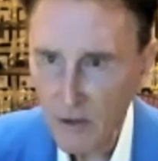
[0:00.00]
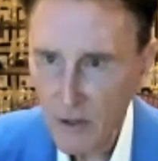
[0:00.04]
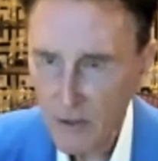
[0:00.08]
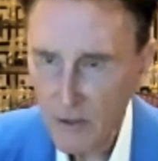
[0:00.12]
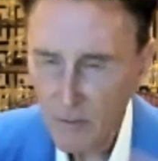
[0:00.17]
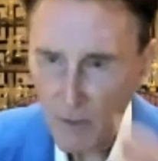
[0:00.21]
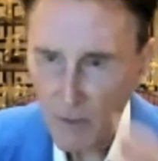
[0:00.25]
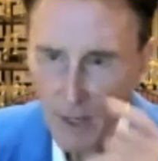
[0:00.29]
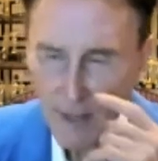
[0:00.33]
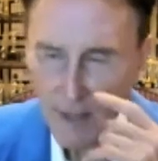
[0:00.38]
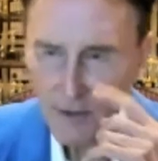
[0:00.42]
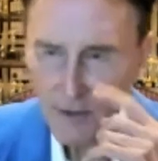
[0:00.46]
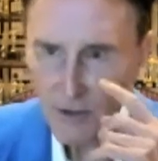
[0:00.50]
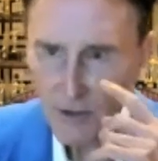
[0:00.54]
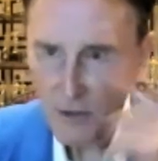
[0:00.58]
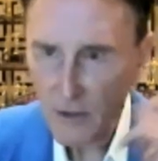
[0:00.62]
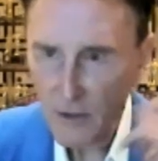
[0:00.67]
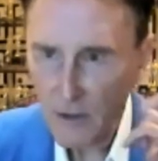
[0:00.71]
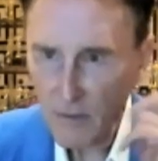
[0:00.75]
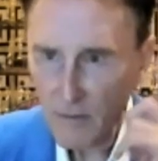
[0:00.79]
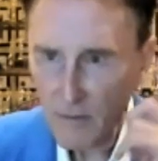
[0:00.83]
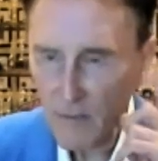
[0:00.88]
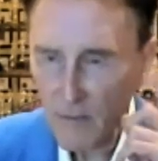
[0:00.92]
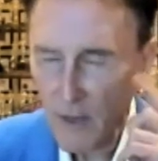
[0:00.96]

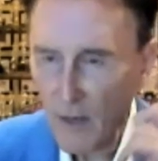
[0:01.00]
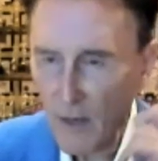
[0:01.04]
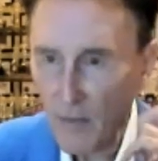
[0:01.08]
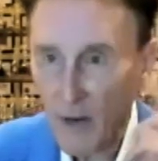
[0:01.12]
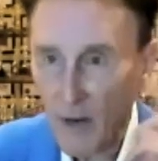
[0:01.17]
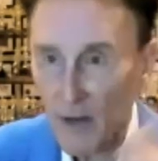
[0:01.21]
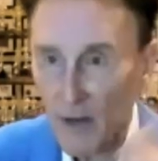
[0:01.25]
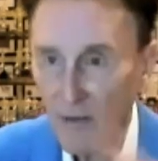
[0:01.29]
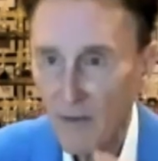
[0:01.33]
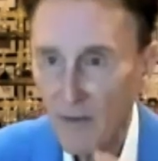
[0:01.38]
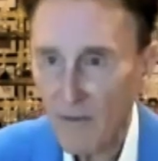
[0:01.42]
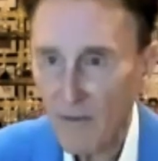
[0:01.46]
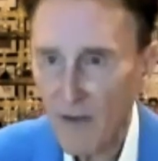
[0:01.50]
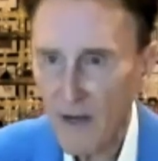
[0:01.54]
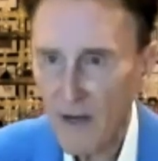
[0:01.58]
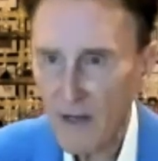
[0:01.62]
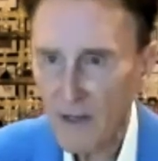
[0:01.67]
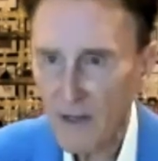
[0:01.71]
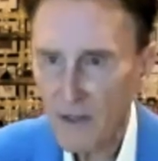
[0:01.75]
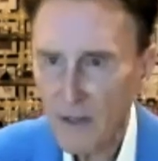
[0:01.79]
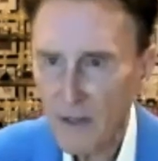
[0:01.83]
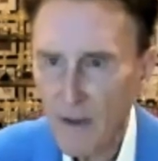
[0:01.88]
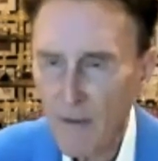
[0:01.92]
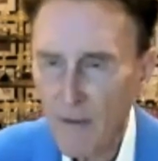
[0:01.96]
splotches around the
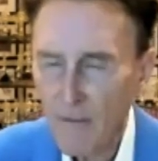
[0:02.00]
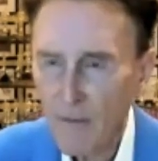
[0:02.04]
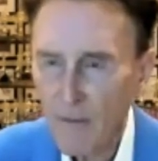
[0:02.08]
face.